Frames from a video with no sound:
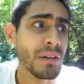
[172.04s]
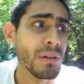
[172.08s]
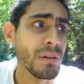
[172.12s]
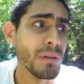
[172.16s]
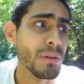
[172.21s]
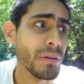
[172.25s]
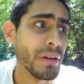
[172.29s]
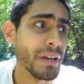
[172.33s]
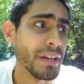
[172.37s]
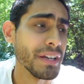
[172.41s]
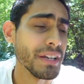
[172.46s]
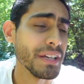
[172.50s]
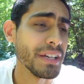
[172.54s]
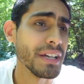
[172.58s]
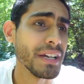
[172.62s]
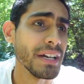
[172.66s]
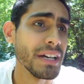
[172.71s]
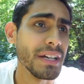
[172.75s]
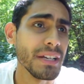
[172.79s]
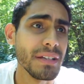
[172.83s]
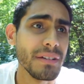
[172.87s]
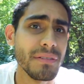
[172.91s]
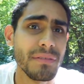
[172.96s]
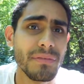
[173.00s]
or any
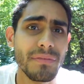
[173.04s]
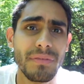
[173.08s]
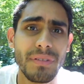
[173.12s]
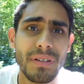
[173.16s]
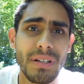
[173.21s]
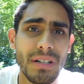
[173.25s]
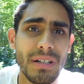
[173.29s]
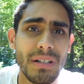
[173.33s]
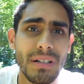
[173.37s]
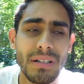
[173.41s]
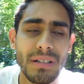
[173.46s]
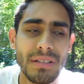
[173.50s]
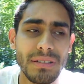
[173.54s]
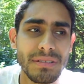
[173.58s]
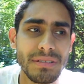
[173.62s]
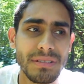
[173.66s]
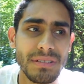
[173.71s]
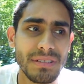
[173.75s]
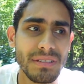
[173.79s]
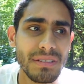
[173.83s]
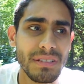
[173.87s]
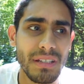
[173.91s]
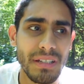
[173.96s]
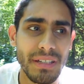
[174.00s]
kind of
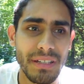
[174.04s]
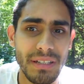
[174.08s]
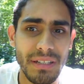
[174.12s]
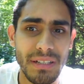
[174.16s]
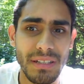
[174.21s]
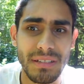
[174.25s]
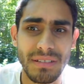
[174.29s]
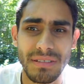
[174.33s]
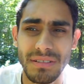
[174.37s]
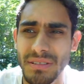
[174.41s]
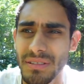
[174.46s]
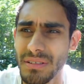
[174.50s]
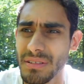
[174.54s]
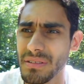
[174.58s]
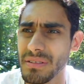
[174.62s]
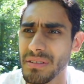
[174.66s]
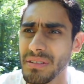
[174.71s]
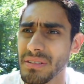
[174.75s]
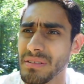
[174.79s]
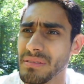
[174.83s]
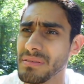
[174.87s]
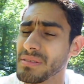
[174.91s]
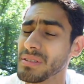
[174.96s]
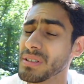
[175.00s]
just like
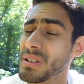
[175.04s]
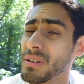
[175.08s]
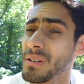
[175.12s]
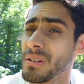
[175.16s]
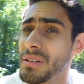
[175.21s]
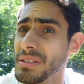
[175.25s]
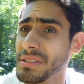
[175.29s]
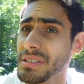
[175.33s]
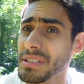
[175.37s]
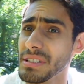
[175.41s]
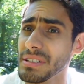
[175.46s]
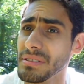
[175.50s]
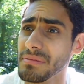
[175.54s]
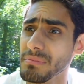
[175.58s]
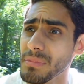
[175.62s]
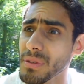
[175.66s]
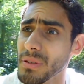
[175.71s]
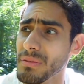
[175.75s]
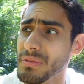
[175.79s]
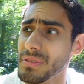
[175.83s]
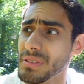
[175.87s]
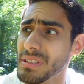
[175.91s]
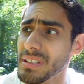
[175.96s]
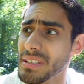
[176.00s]
certain car chase
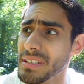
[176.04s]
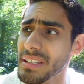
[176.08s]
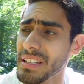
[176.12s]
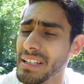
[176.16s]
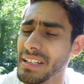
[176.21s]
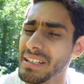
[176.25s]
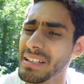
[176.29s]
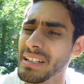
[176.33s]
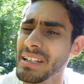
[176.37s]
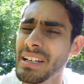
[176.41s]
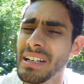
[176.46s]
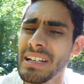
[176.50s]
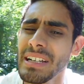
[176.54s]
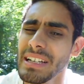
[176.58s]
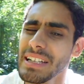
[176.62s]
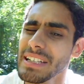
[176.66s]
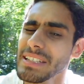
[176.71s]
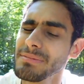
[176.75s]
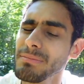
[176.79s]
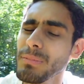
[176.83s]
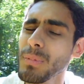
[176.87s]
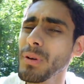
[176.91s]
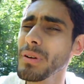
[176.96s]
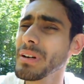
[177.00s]
movies like that.
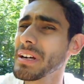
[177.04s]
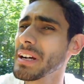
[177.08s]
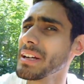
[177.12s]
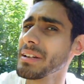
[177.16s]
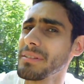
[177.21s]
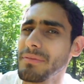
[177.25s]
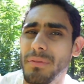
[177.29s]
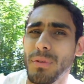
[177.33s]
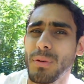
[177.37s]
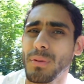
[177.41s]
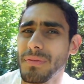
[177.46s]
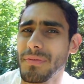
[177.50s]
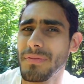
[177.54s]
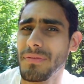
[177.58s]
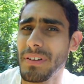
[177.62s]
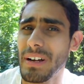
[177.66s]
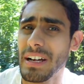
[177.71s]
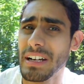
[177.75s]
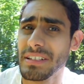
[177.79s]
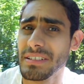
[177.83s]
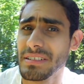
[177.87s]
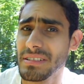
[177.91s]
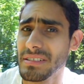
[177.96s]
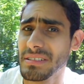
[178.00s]
It's more kind of
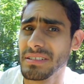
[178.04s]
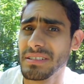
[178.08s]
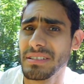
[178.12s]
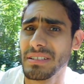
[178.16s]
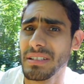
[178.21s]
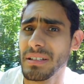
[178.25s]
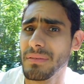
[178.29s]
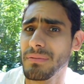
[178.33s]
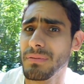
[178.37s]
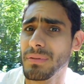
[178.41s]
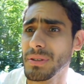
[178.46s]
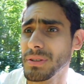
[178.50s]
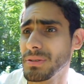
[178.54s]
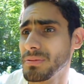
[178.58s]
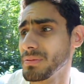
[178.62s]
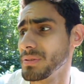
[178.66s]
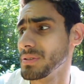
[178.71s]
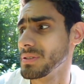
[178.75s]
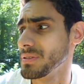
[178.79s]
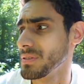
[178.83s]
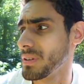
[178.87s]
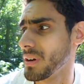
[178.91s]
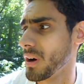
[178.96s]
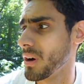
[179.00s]
old-fashioned stuff, which
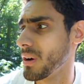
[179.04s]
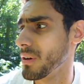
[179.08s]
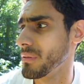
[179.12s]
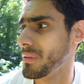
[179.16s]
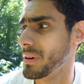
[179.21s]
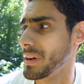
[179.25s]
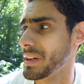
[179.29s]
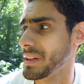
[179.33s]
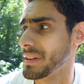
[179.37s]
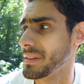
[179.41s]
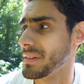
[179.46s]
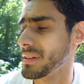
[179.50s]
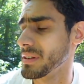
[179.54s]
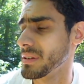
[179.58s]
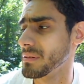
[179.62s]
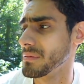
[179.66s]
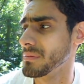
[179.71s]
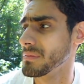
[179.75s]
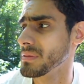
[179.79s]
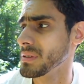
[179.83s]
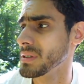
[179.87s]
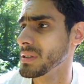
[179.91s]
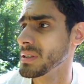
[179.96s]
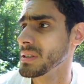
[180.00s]
was alright,
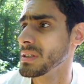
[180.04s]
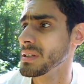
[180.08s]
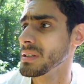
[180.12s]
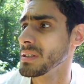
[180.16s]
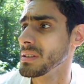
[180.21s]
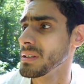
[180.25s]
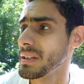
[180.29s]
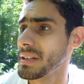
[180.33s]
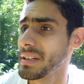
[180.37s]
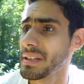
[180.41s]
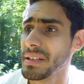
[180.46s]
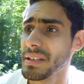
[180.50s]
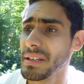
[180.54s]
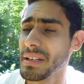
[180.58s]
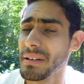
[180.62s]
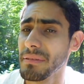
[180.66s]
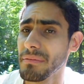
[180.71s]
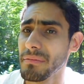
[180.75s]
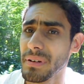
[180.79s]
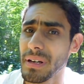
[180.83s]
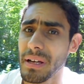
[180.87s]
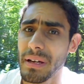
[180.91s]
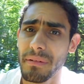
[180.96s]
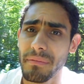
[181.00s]
though. Like,
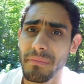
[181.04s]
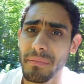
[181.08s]
again, when I